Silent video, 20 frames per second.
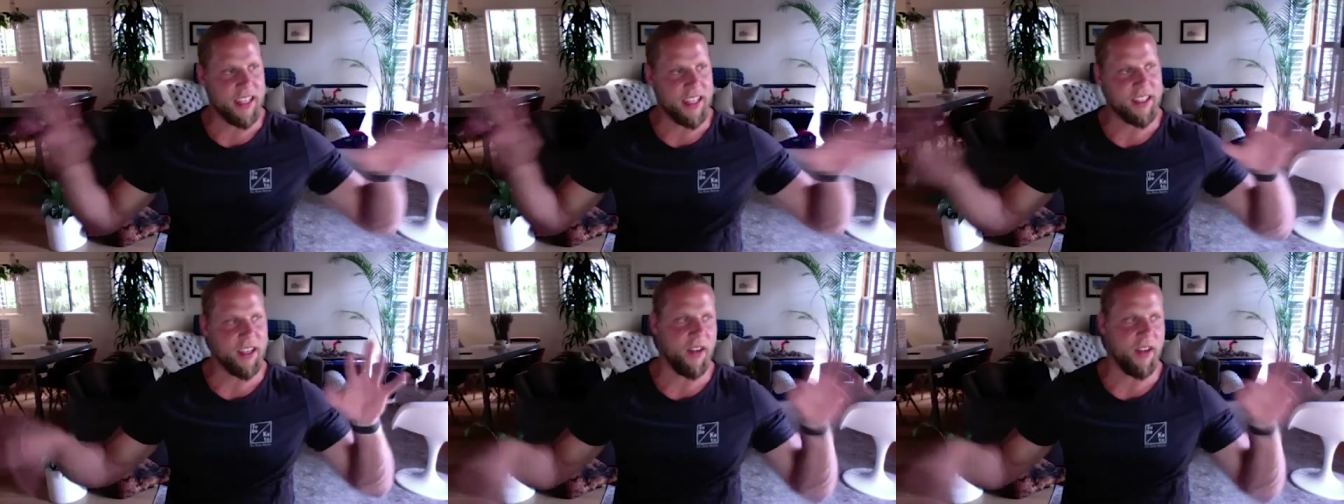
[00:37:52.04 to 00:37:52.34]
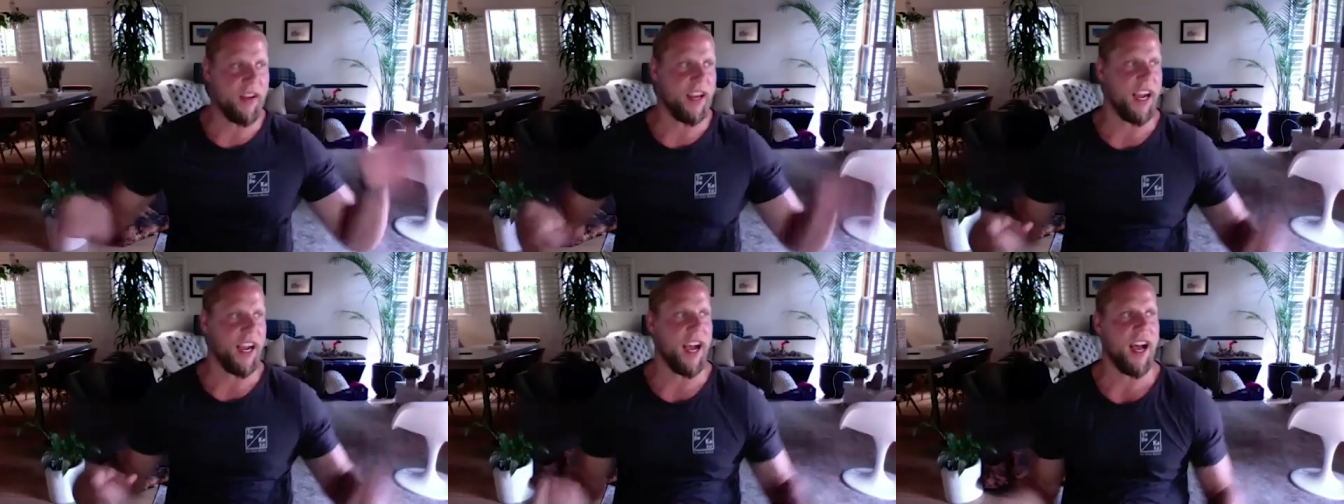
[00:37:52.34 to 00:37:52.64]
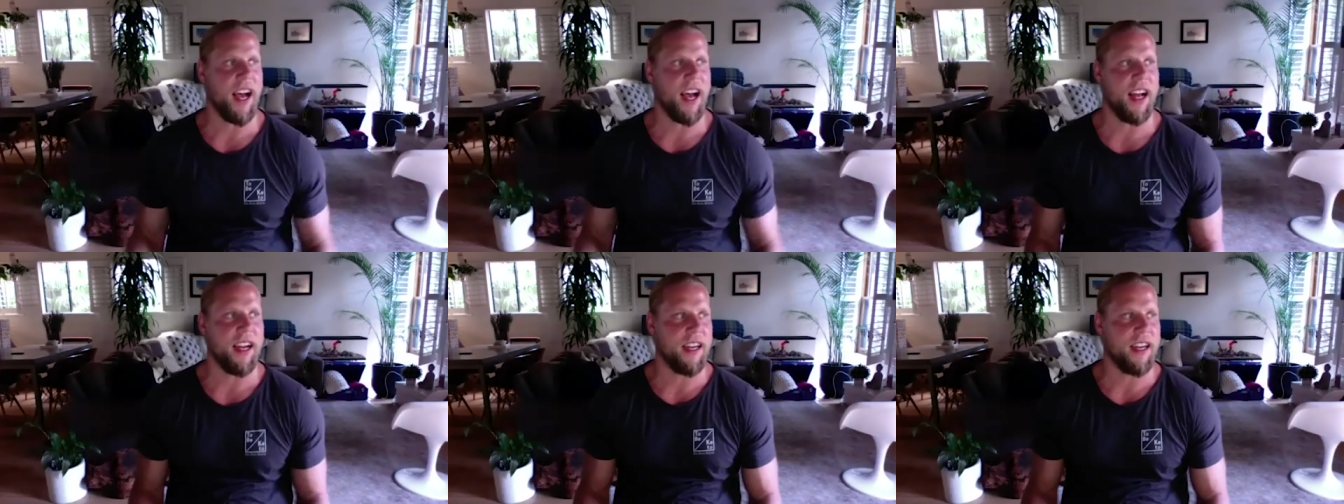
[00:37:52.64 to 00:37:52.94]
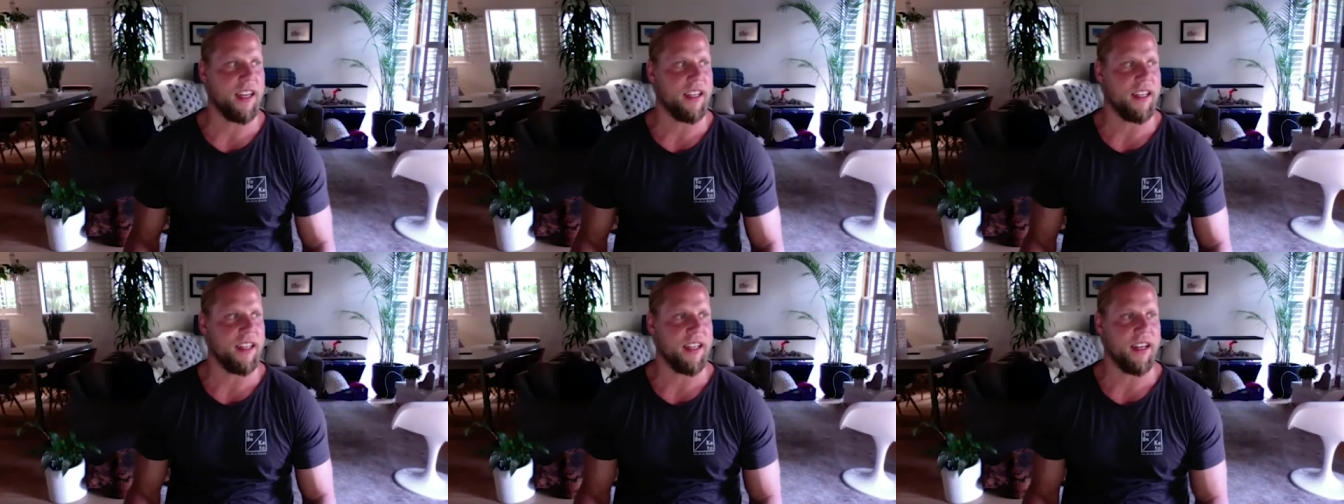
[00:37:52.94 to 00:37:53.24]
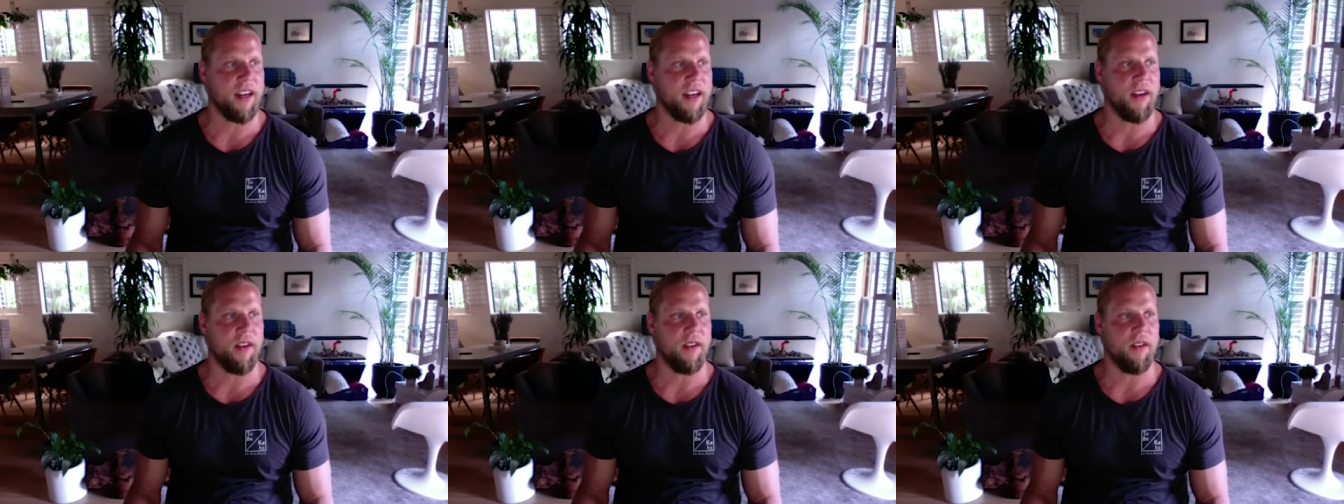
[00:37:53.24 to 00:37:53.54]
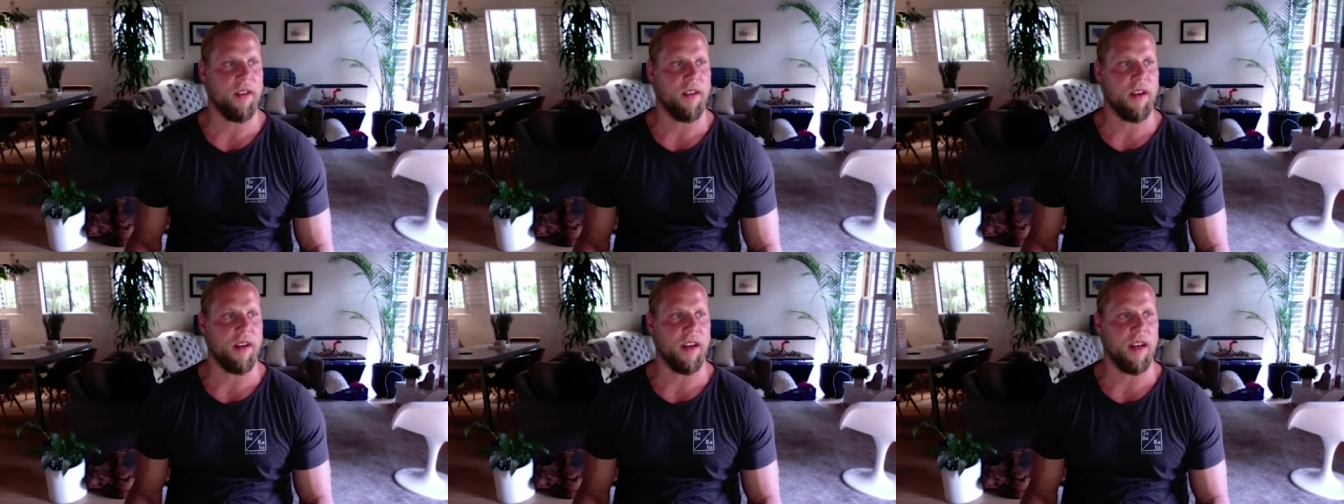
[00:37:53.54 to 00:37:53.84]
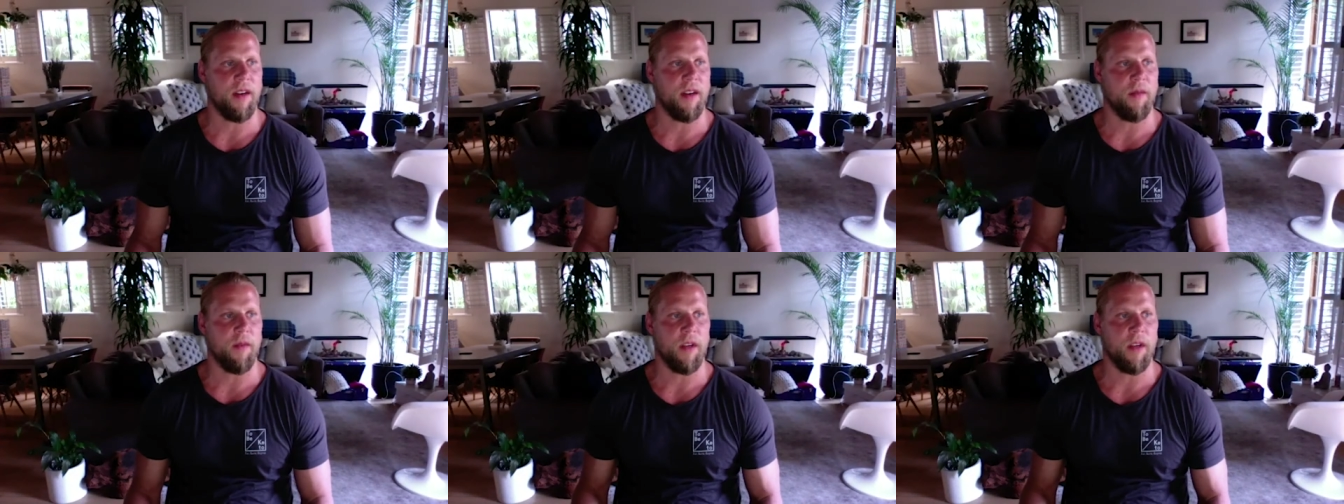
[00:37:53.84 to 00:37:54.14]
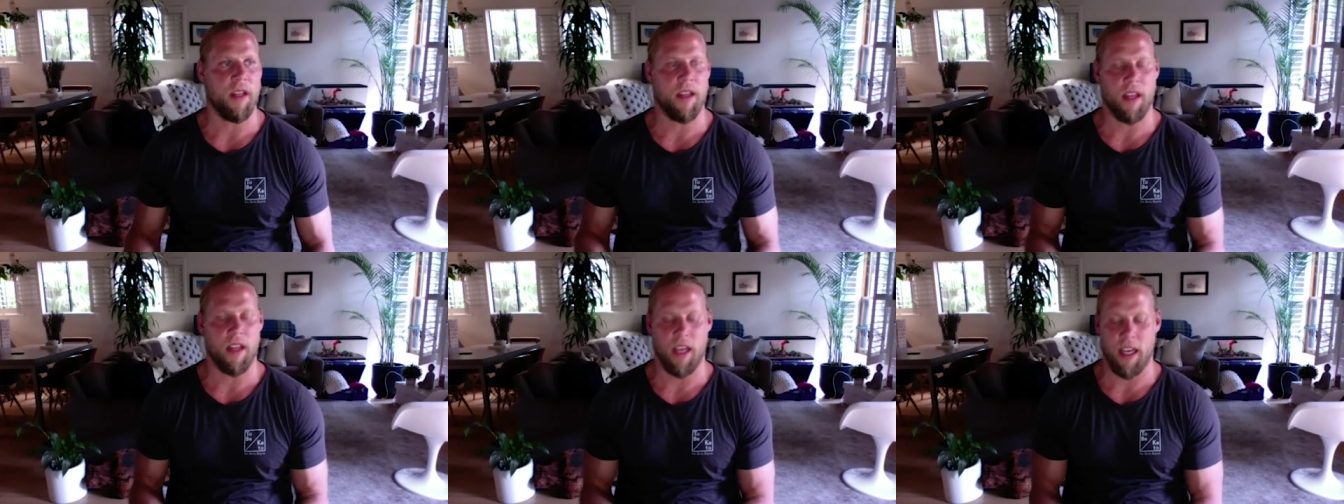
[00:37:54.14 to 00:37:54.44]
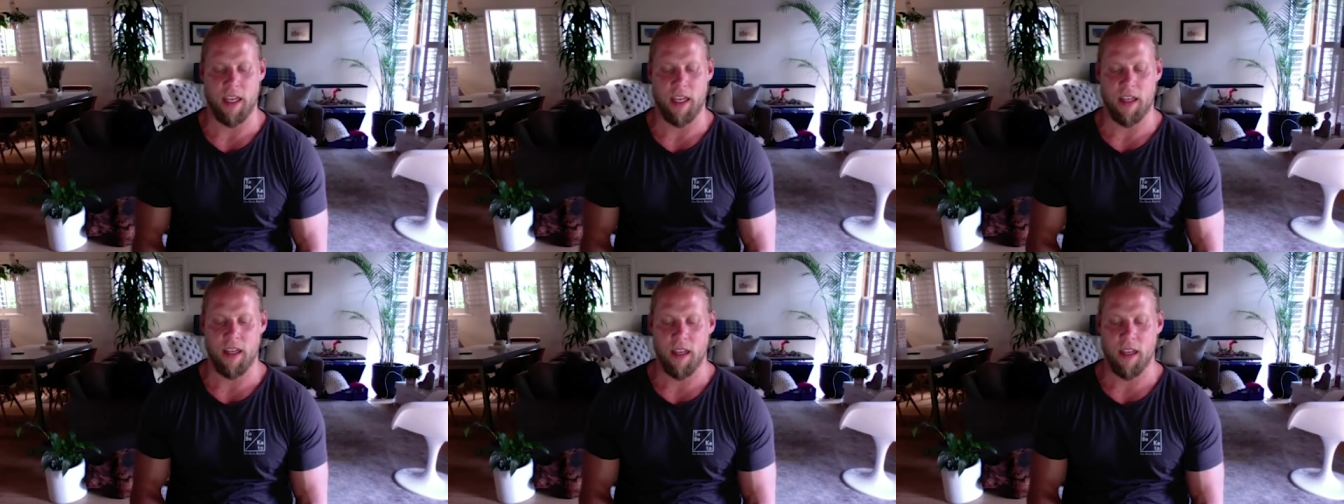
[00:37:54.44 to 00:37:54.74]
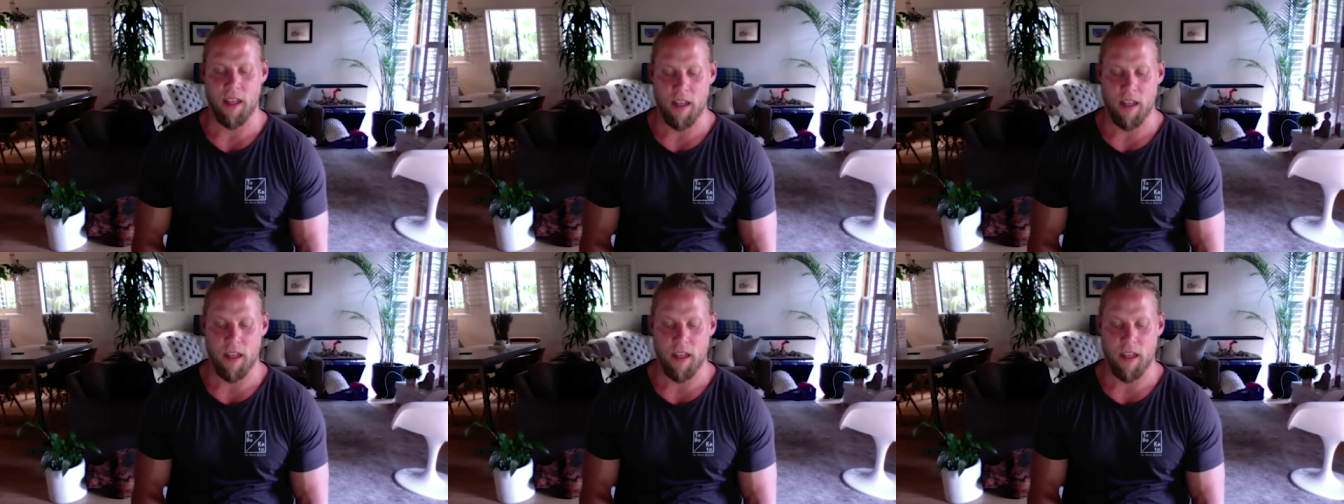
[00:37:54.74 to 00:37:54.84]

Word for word: going on you know um, with like